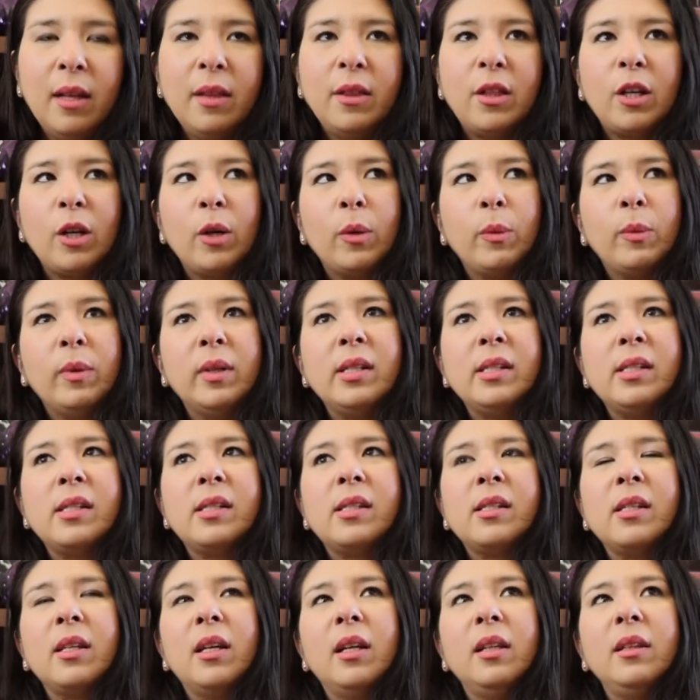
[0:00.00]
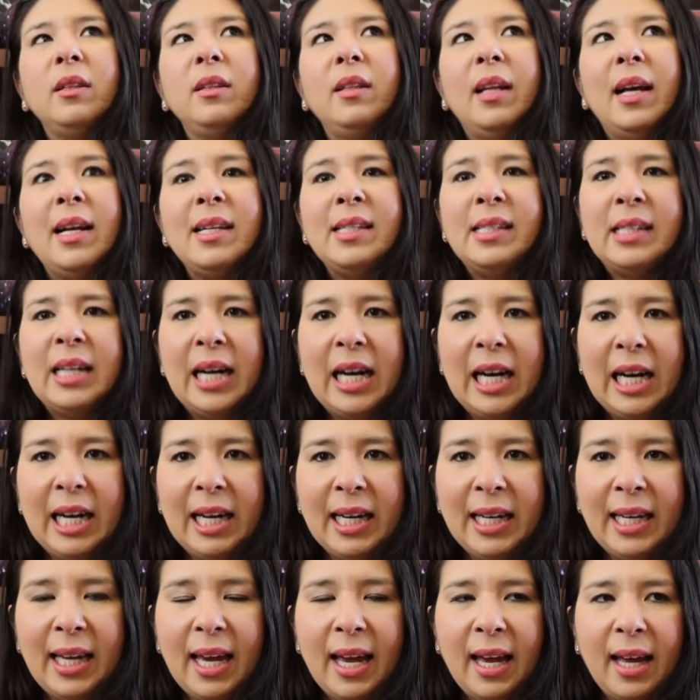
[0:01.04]
There was less
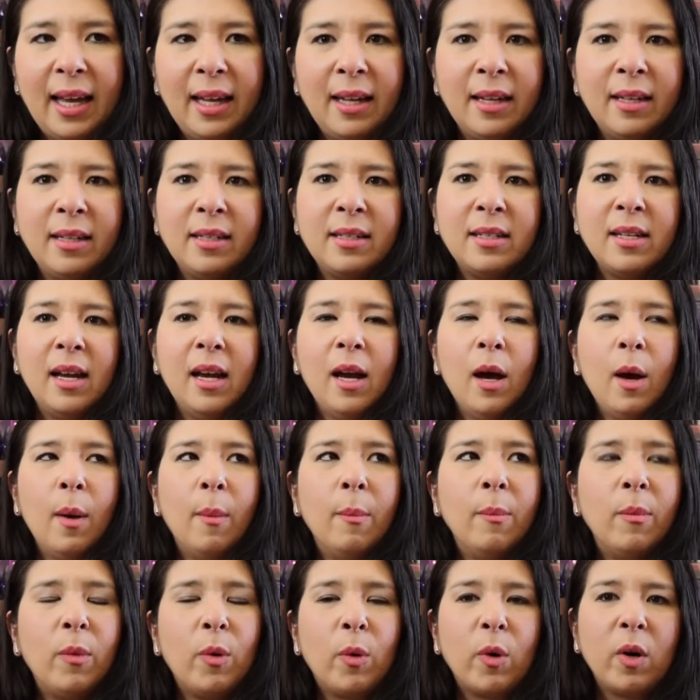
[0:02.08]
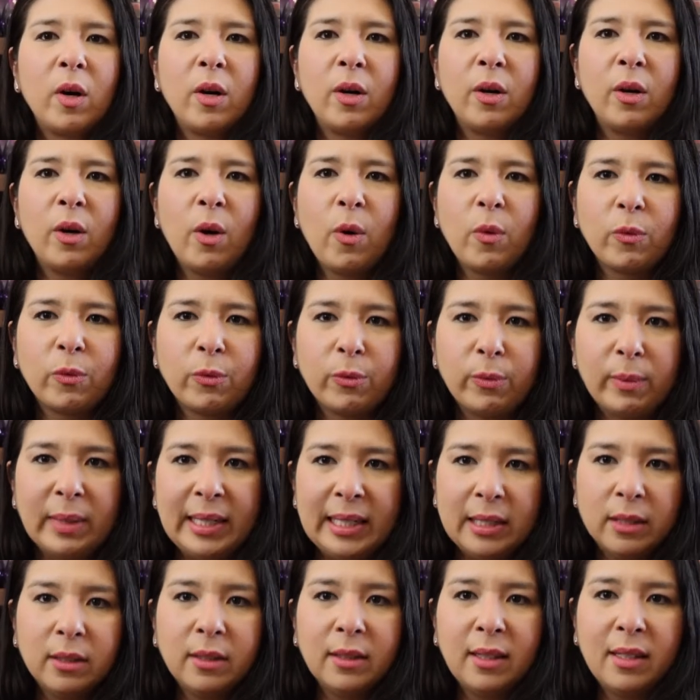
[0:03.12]
high-end, more
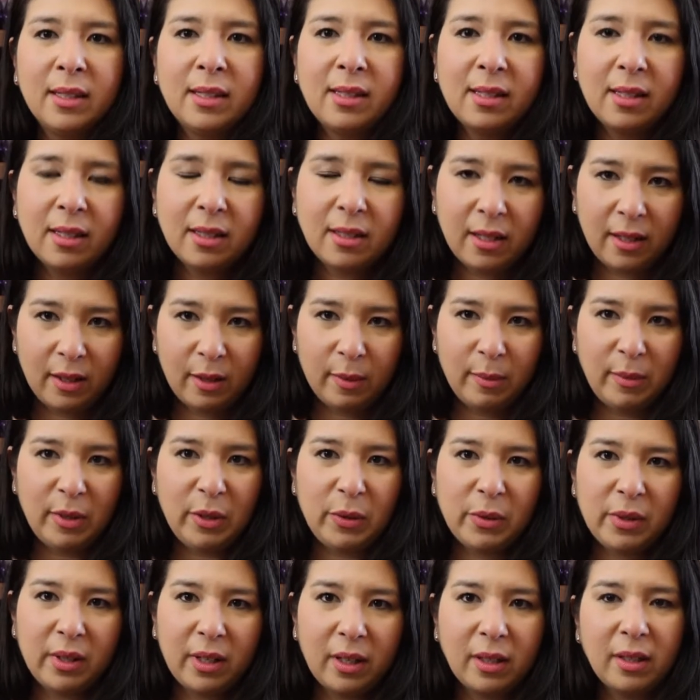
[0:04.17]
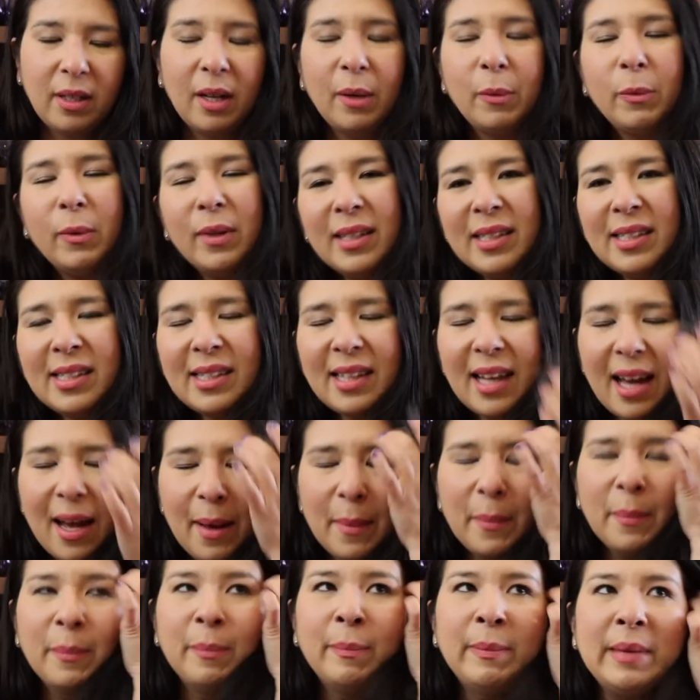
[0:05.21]
realness to the music. Now, what does
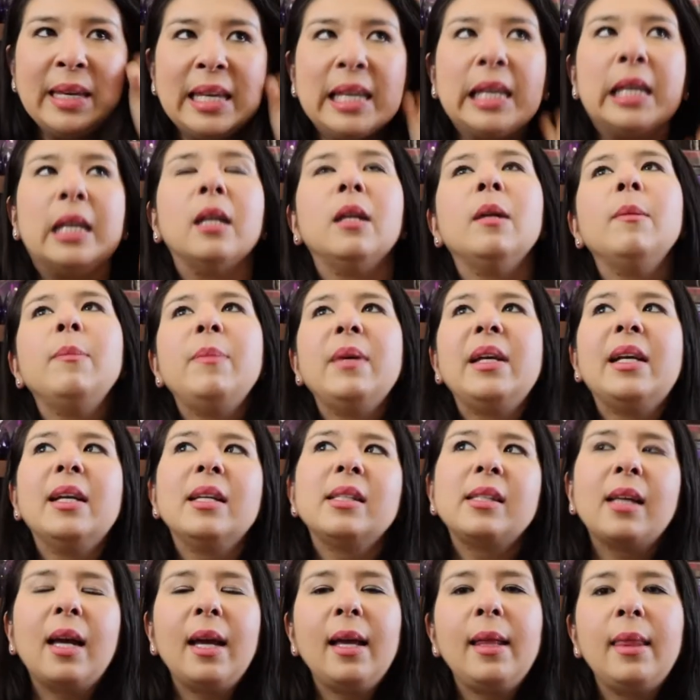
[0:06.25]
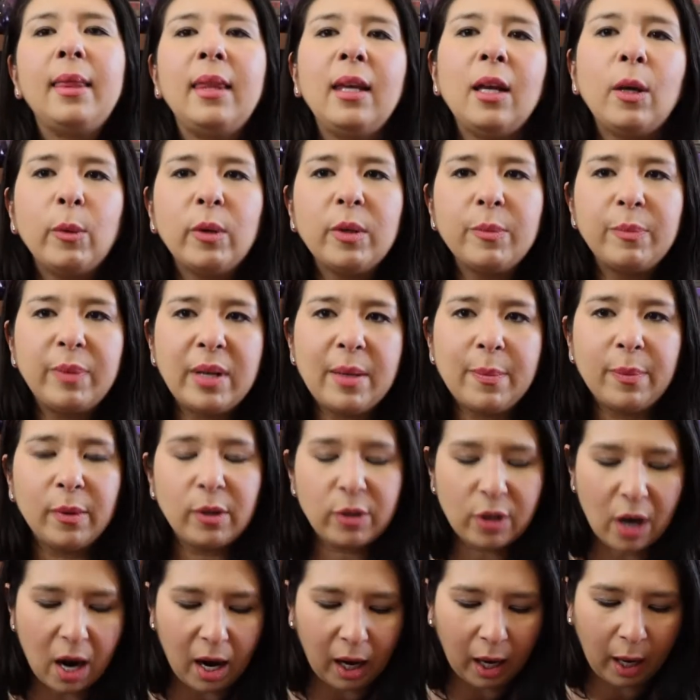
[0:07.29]
that mean? Because I think when people
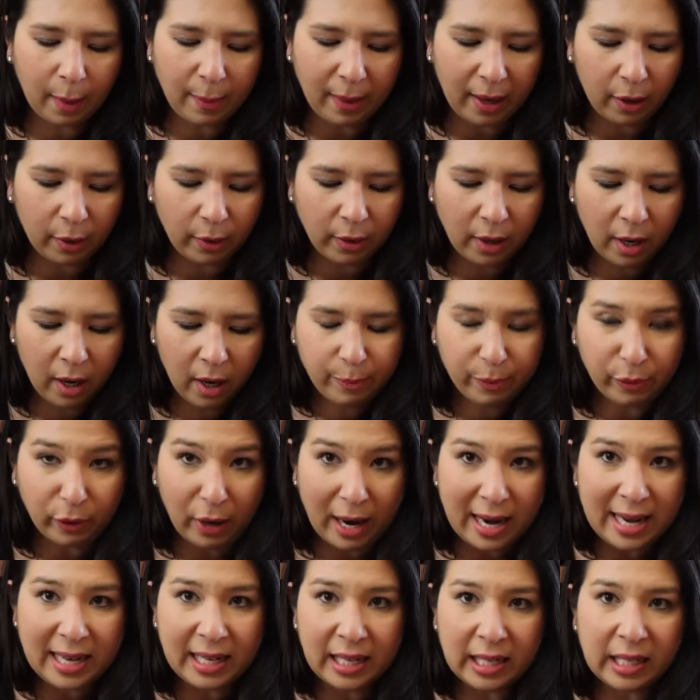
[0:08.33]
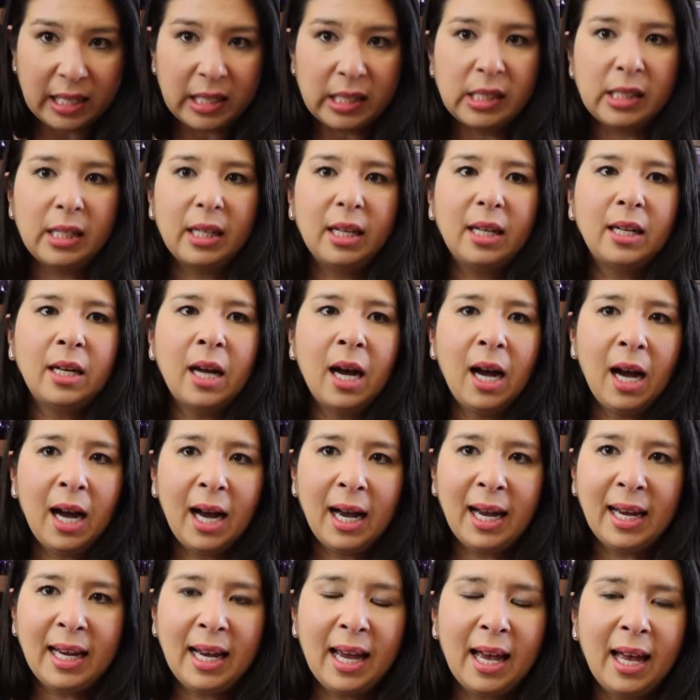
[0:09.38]
talk about brightness and
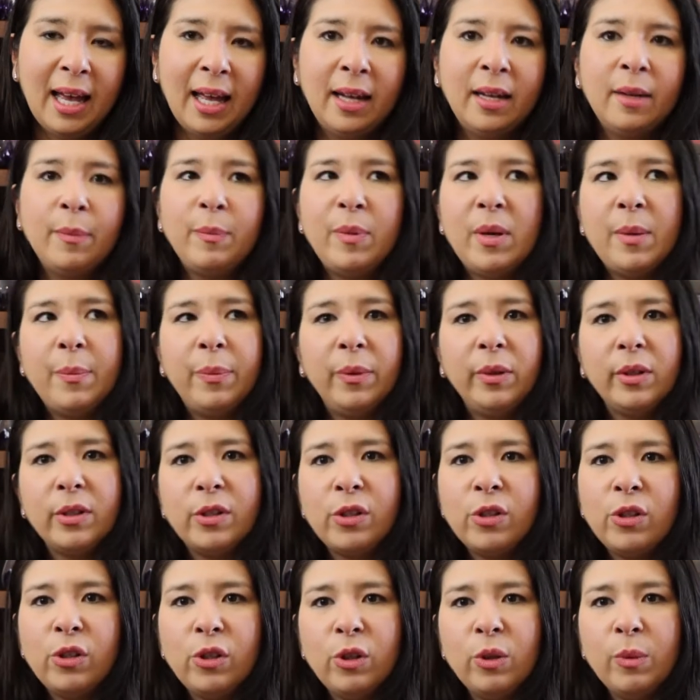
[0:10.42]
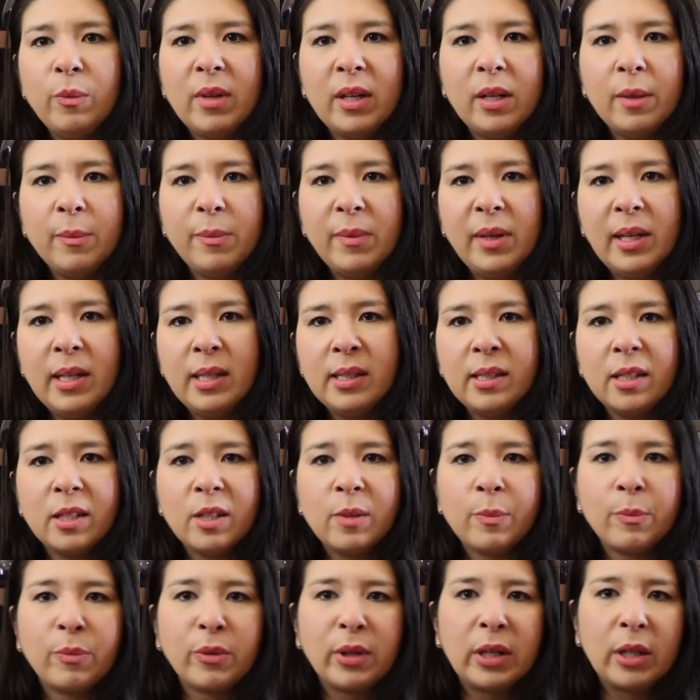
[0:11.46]
high-end, people assume that it means it's
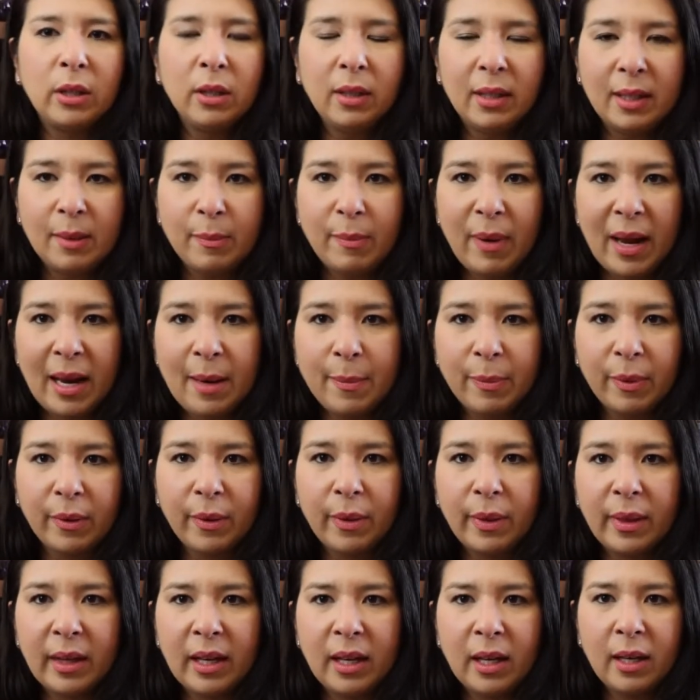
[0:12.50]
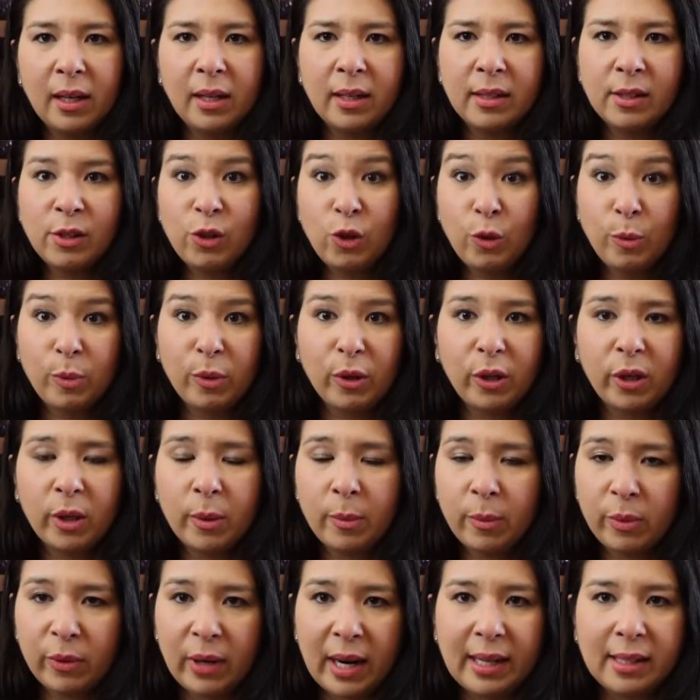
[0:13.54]
brittle and paper thin and super
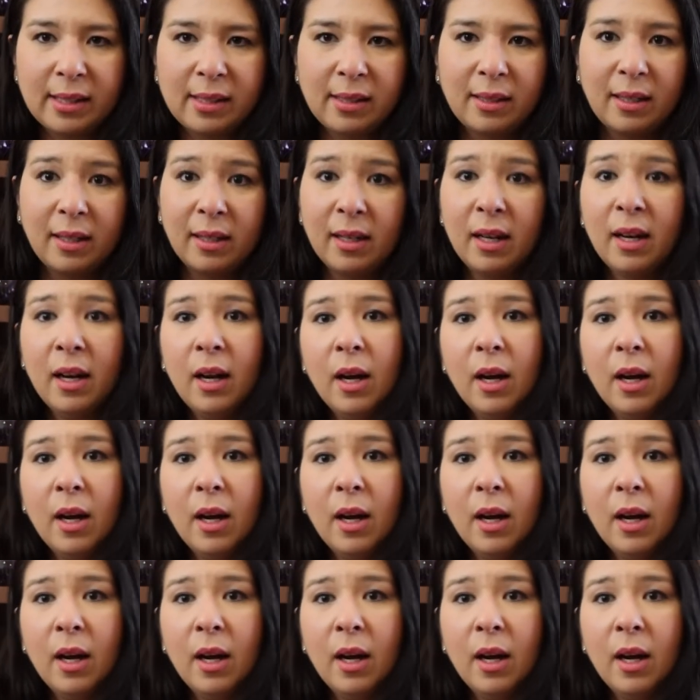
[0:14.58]
compressed. And